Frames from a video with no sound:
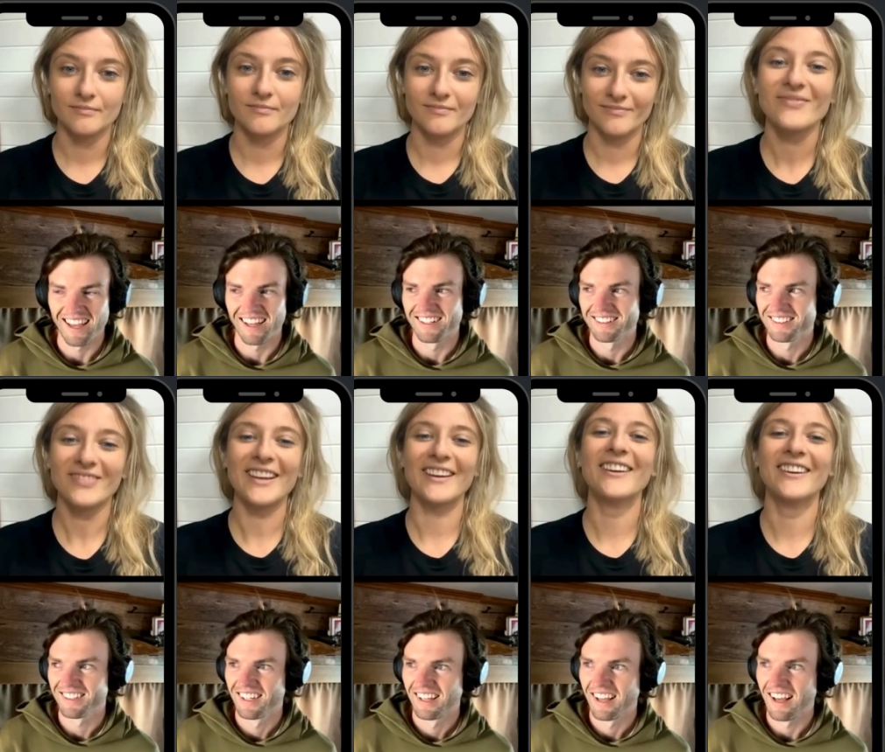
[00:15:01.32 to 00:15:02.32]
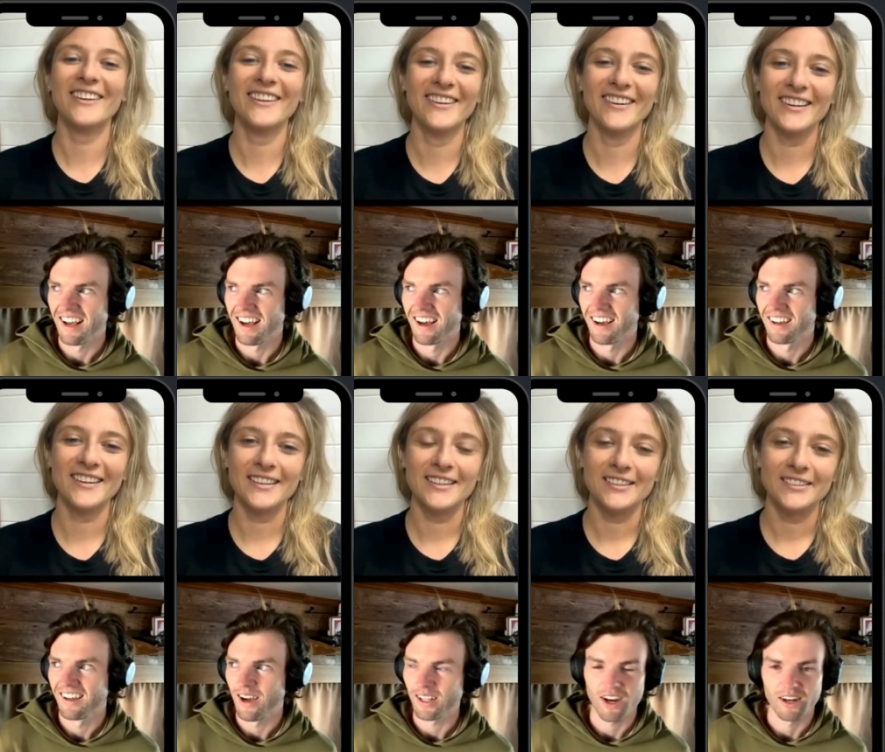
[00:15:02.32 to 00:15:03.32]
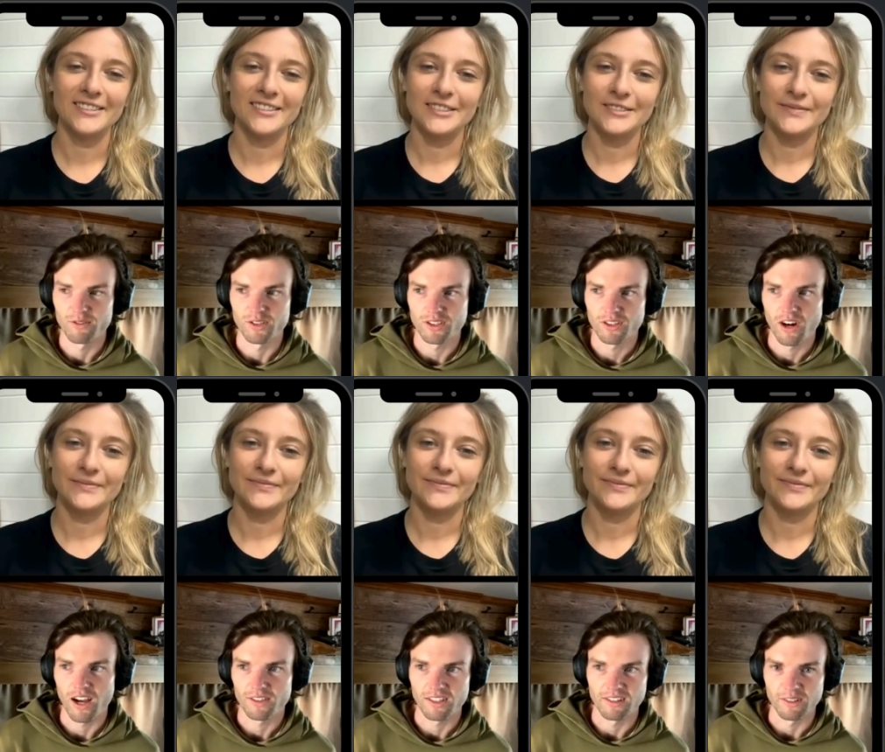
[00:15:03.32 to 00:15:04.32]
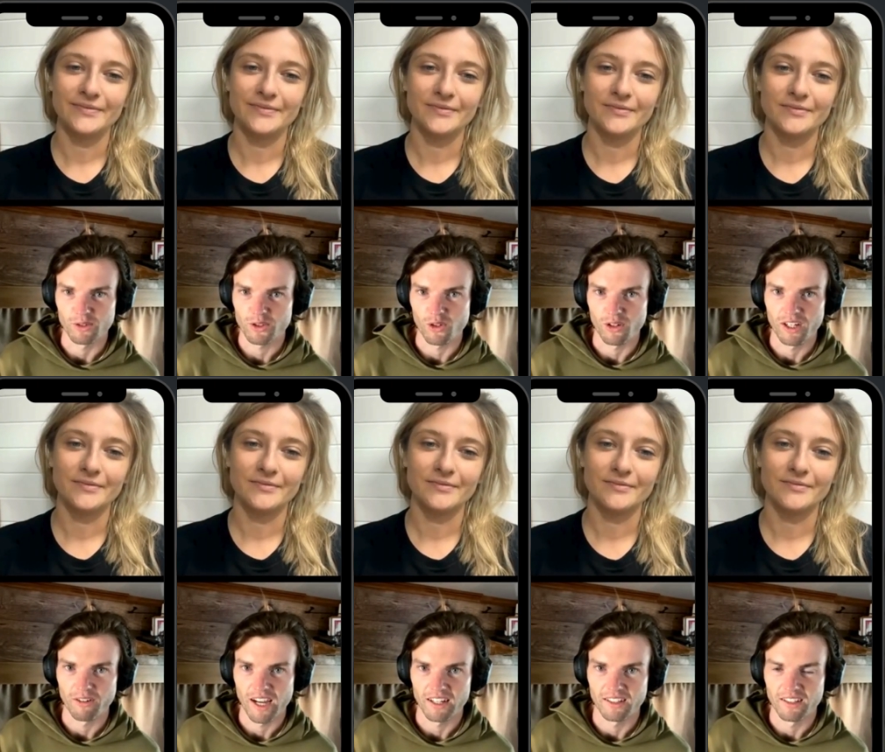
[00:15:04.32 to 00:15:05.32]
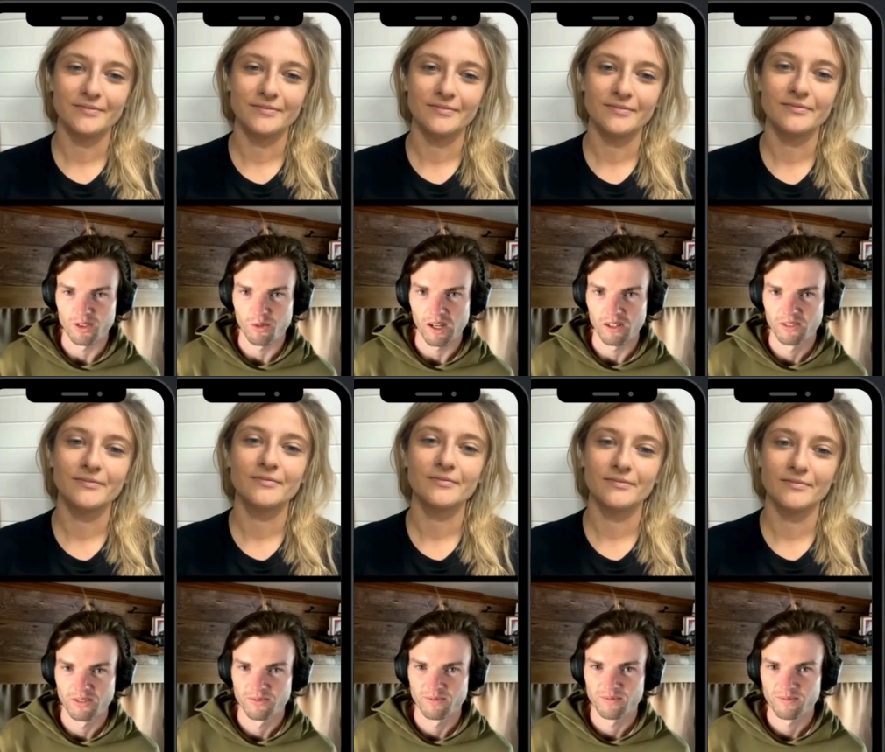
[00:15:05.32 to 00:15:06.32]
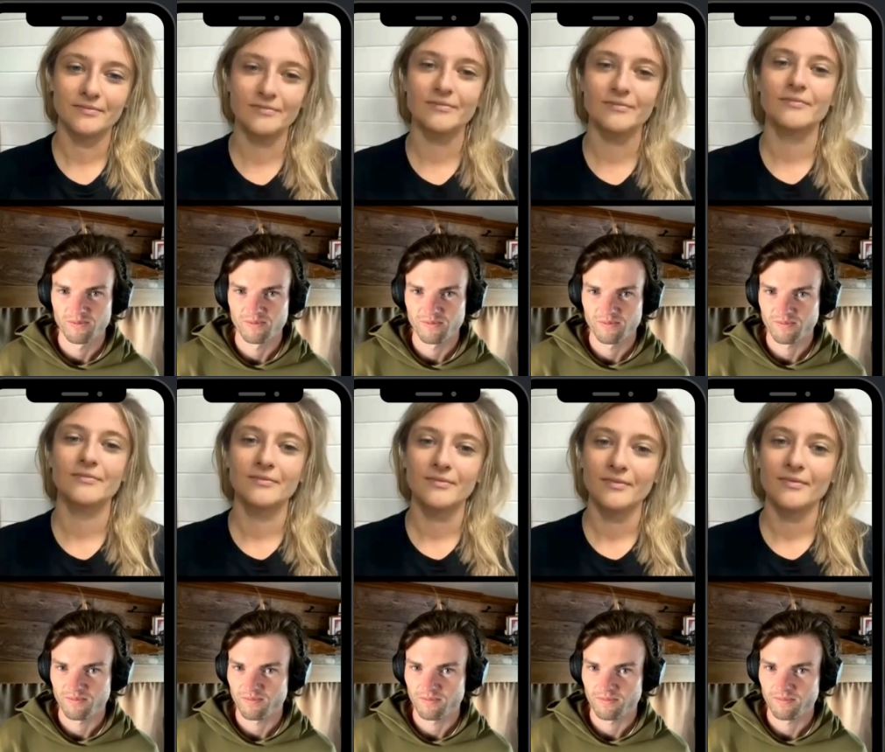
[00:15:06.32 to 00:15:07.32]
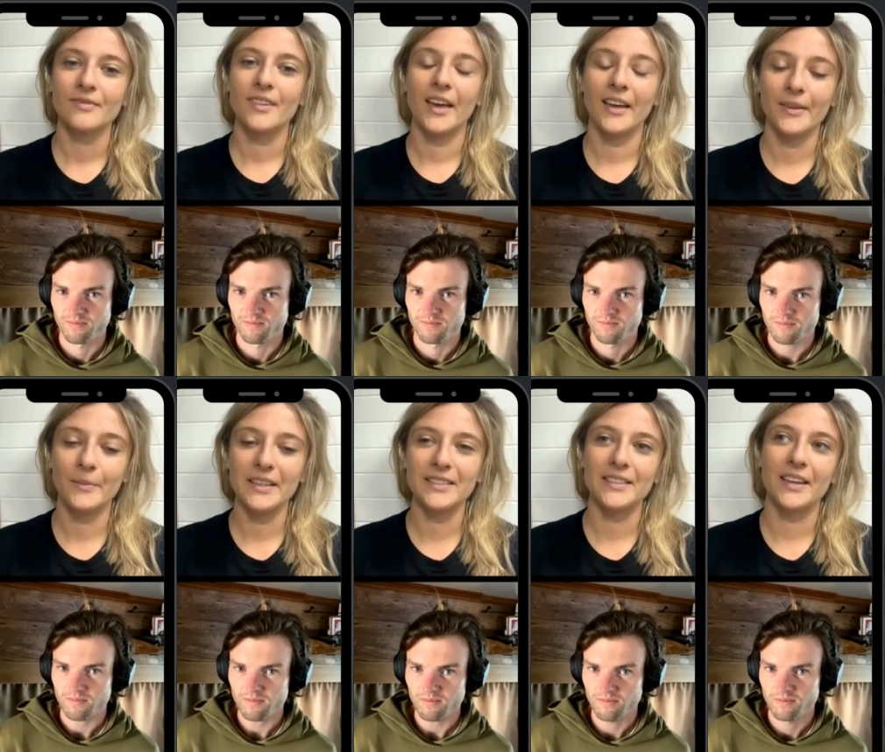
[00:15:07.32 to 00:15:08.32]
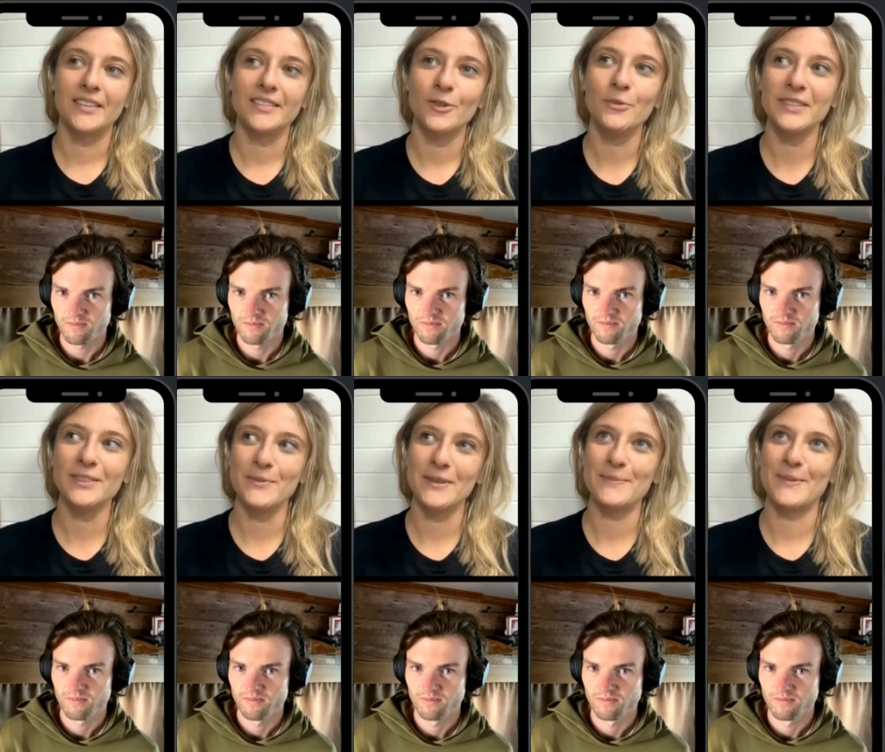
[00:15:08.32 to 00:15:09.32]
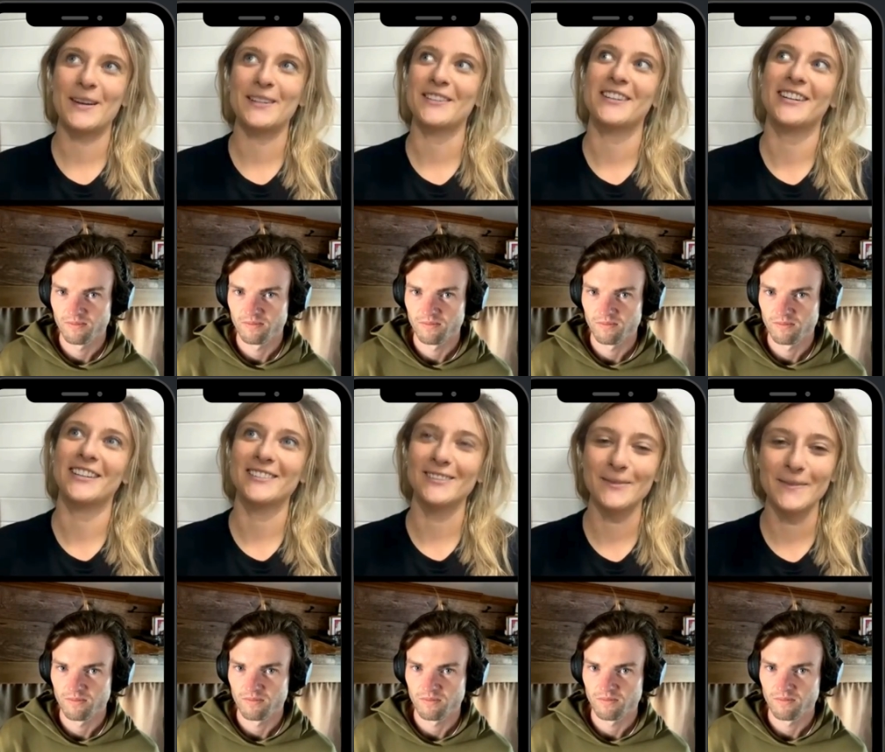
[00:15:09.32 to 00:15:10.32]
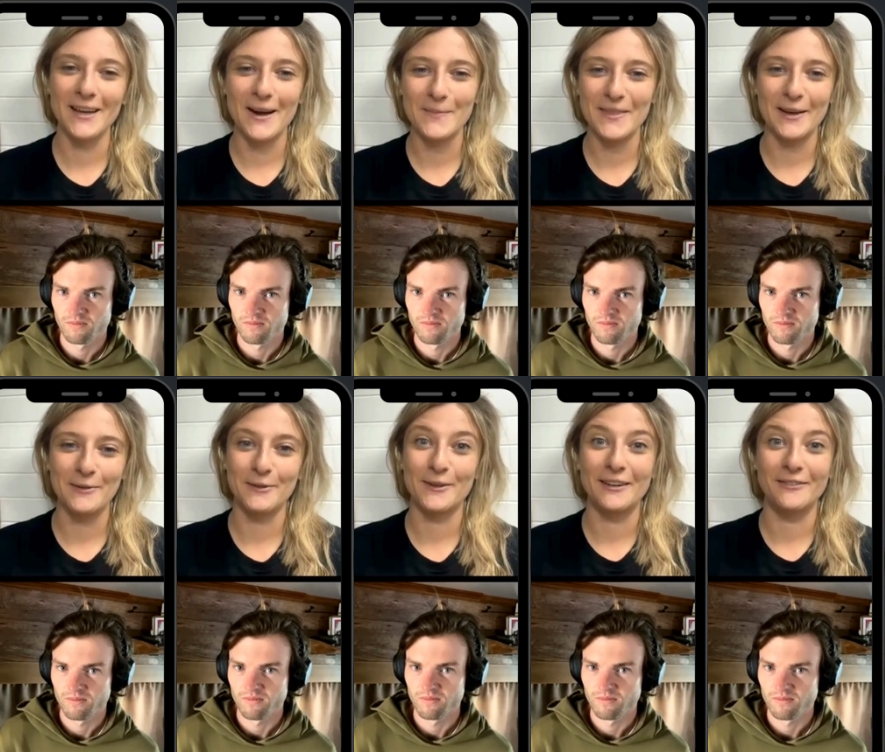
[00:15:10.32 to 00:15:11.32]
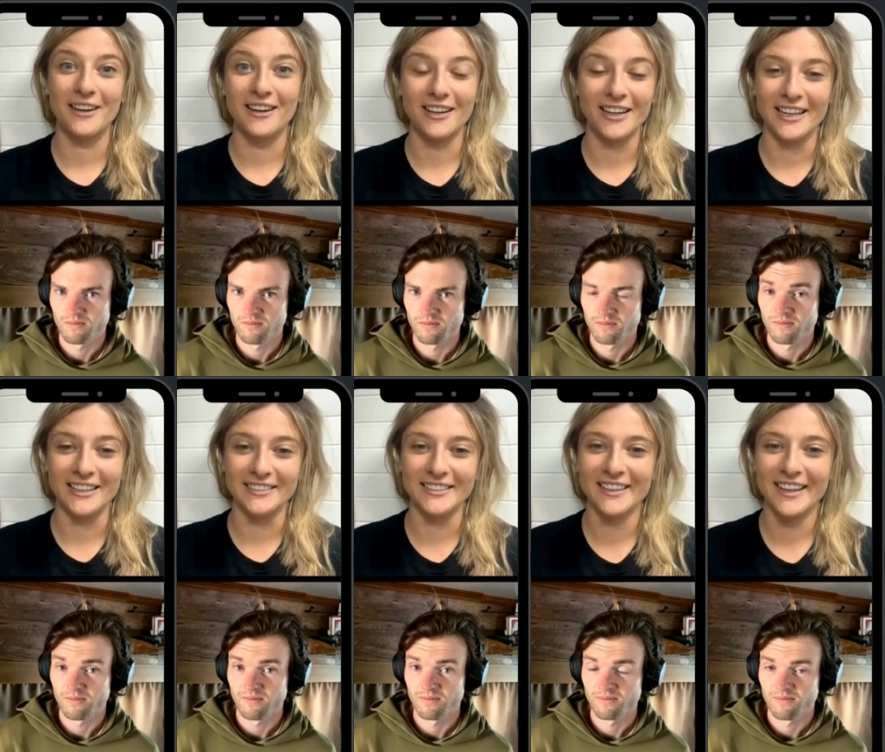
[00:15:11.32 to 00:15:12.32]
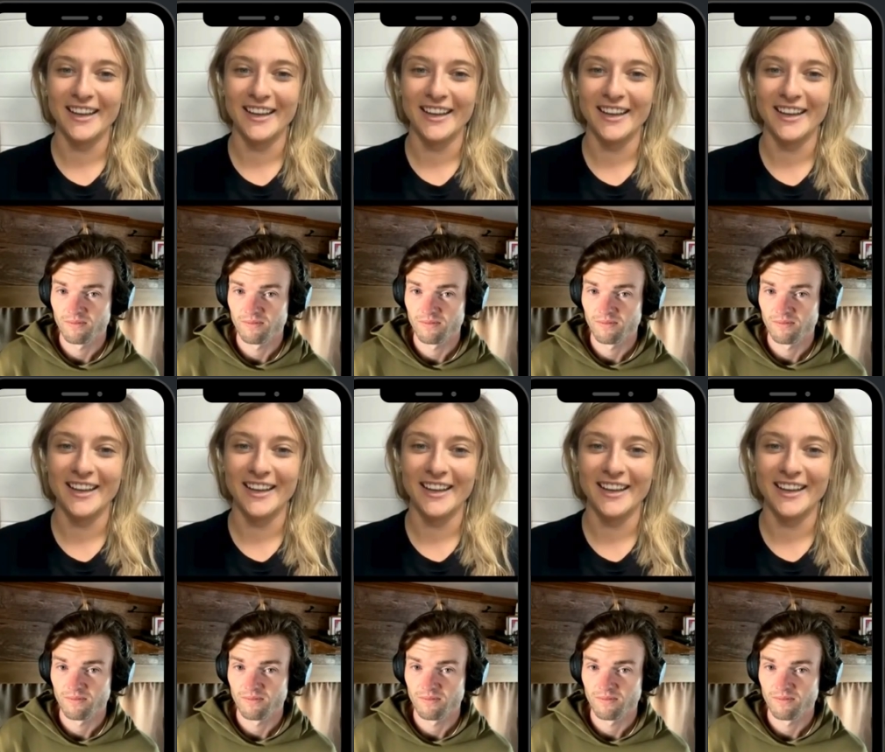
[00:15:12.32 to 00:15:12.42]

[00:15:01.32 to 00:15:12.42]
Speaker 1: and yeah. uh, I kind of just crafted a little story around it as well.
Speaker 2: Yeah, that makes sense. It would be so much pressure. It's gonna be up there forever, and